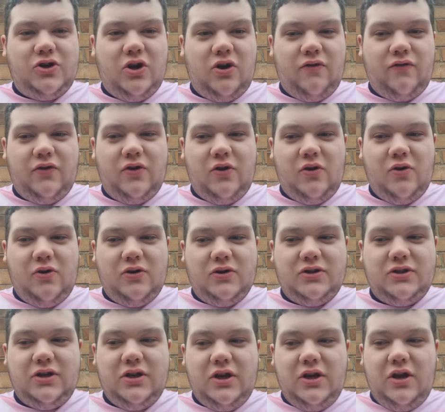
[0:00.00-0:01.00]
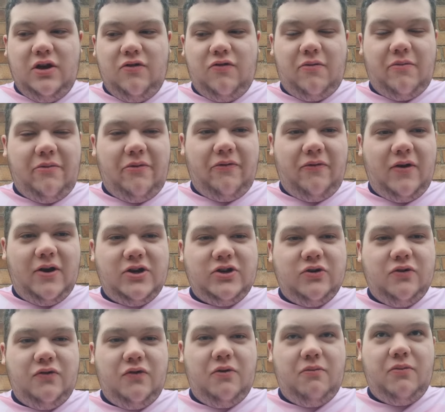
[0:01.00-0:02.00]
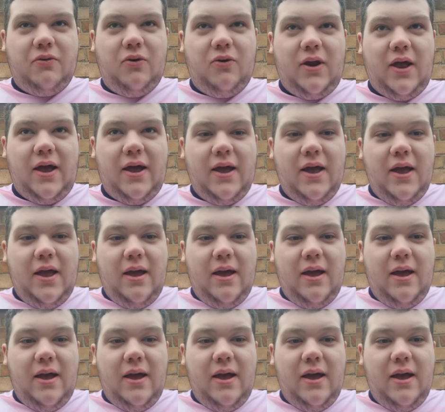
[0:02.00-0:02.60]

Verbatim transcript: shot, of course, from a professional footballer.